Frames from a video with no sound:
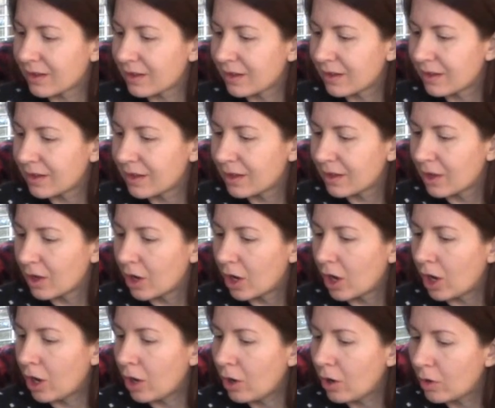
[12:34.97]

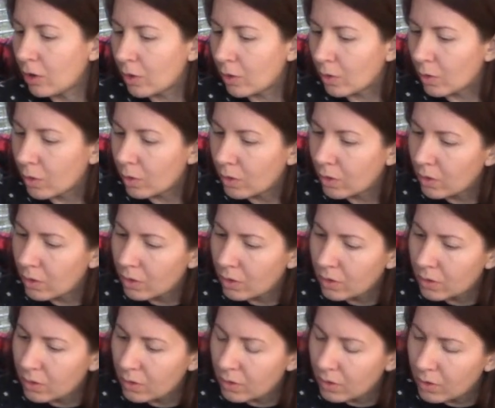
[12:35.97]

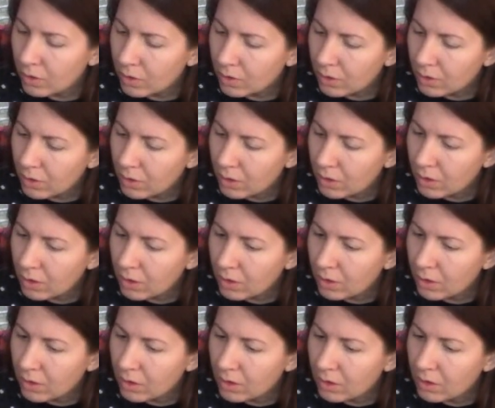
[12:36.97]

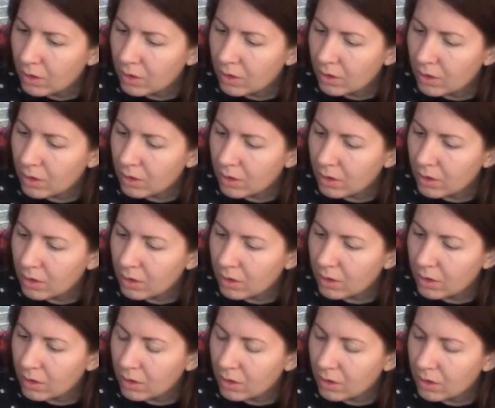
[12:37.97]

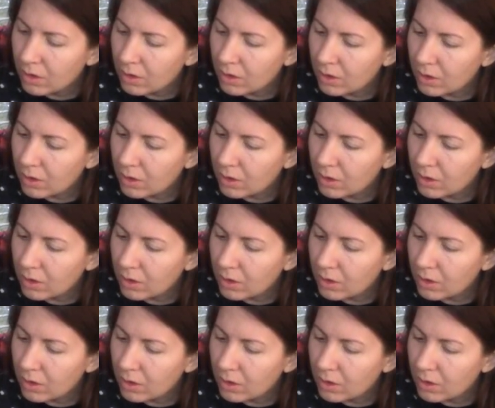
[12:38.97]
This person isn't speaking.